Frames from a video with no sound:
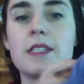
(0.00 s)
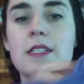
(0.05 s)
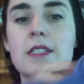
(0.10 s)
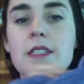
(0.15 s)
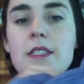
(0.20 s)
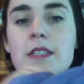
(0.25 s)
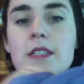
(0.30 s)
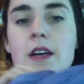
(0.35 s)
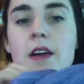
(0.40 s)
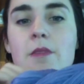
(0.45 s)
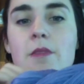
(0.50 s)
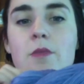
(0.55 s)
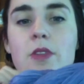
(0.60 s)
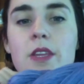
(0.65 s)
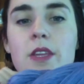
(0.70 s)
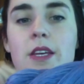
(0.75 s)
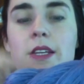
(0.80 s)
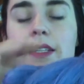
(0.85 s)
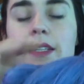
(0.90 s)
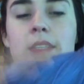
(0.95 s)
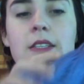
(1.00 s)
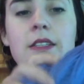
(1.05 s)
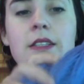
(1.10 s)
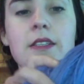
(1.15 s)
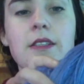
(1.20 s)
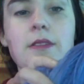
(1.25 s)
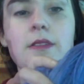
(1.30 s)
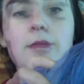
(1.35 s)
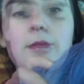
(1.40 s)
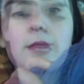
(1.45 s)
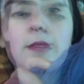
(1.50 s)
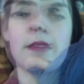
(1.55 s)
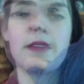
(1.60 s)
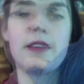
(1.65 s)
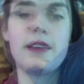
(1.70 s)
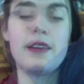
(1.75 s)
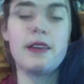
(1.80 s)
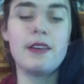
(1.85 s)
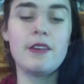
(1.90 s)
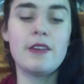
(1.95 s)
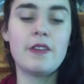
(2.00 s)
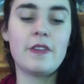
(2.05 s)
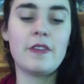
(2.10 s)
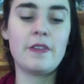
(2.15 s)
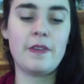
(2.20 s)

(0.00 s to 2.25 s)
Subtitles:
design with it. Super.